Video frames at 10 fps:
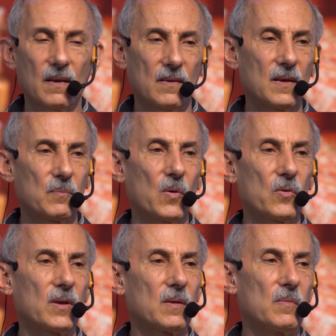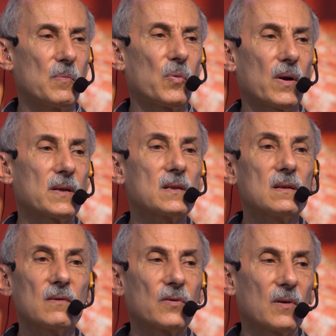that both can be
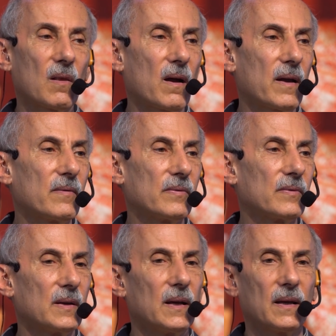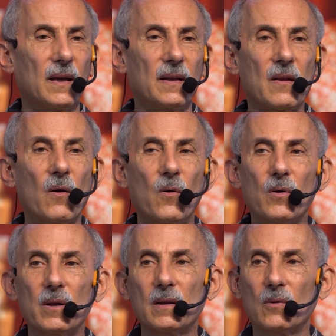present for life and
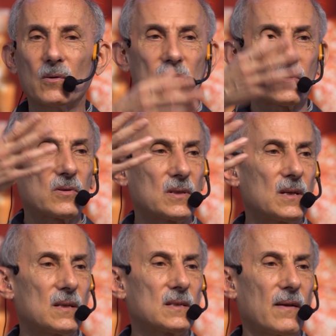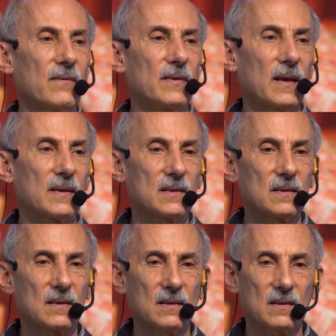know it and also see its
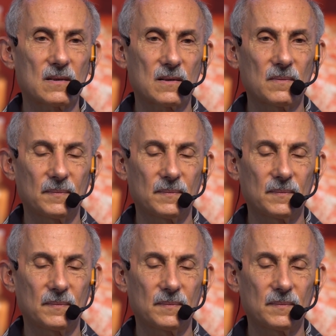evanescence.